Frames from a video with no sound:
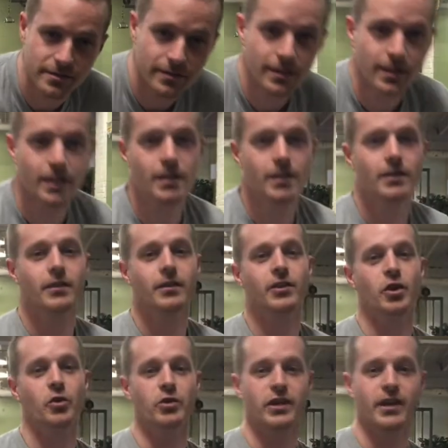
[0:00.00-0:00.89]
And
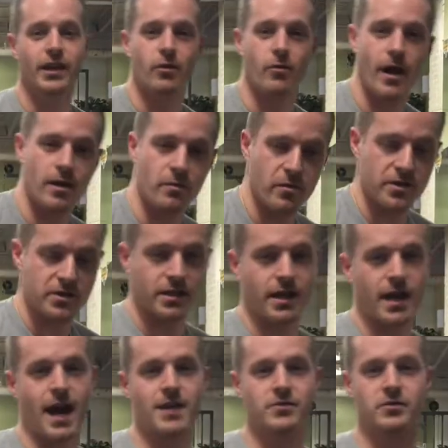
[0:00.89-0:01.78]
you know, when you get around a bunch of
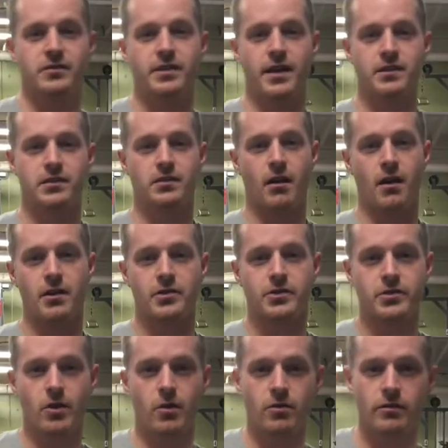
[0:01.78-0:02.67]
guys with
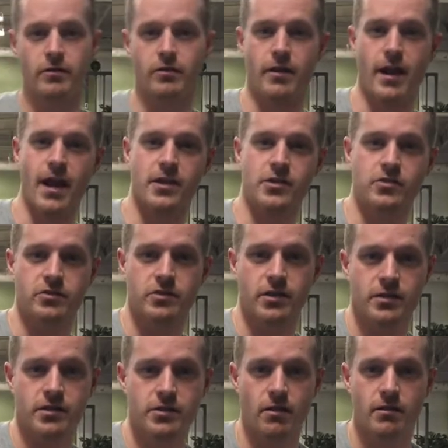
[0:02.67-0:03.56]
testosterone and their
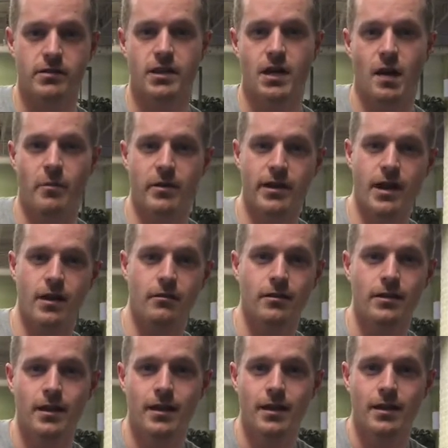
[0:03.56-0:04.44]
estrogen starts coming out,